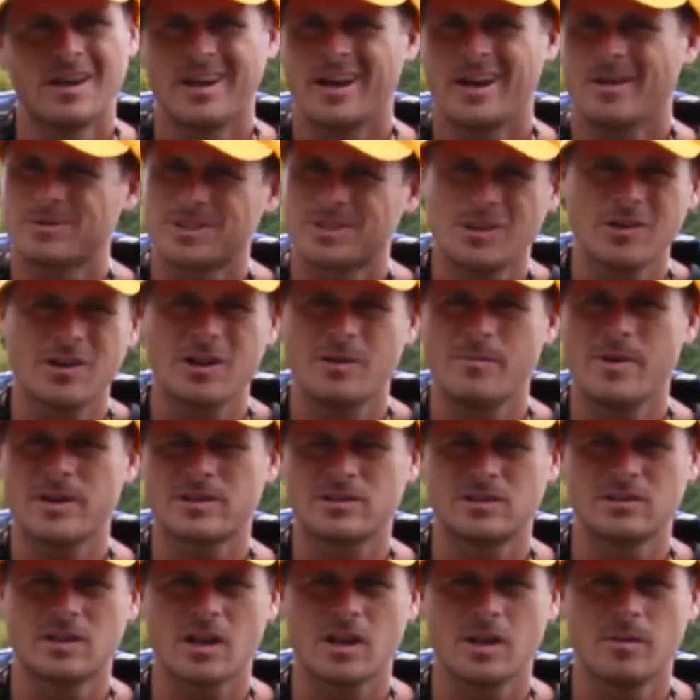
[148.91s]
And I'm still gonna
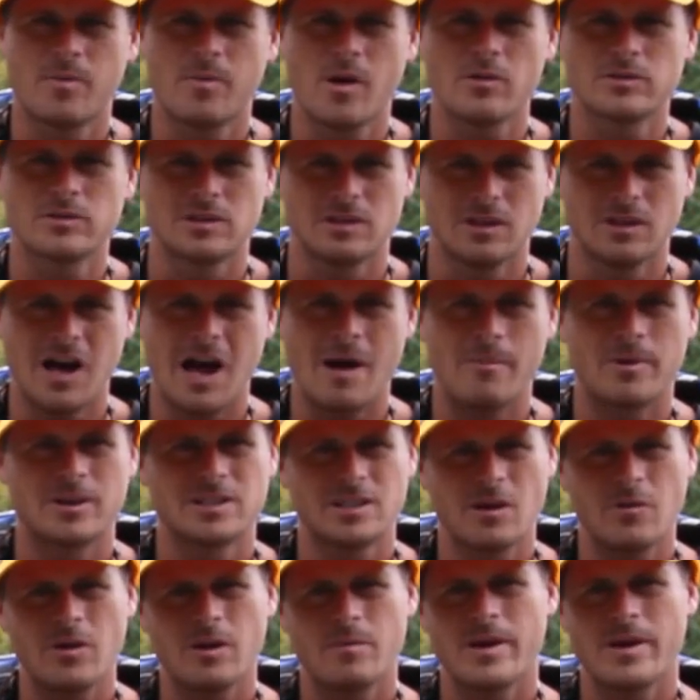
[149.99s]
mention the other boats a lot
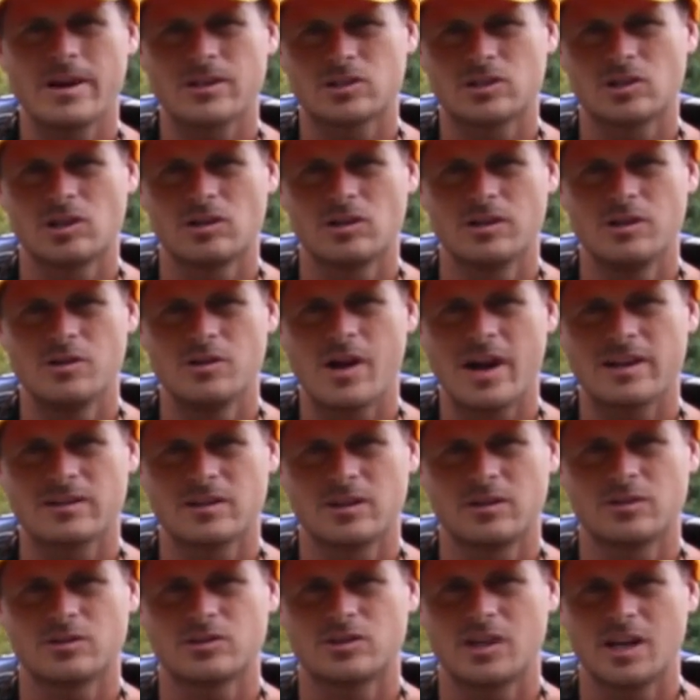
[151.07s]
because I wanna make sure that you guys
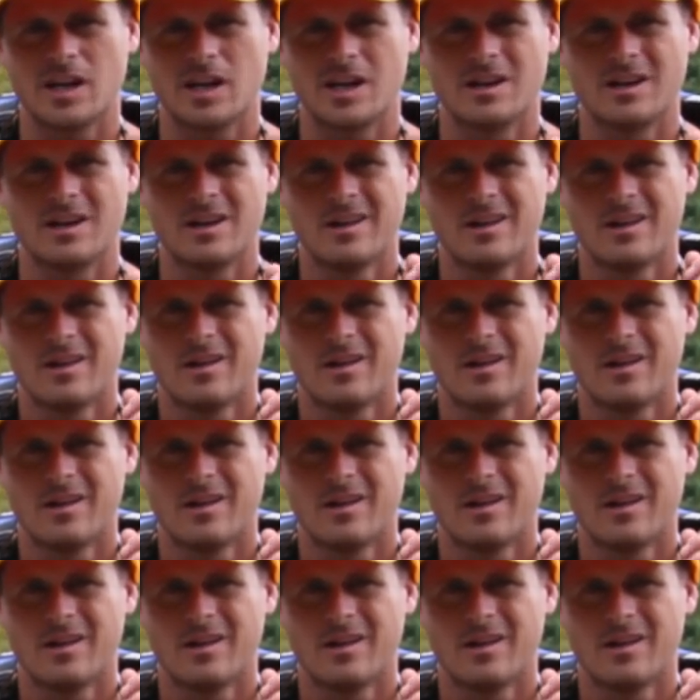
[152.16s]
understand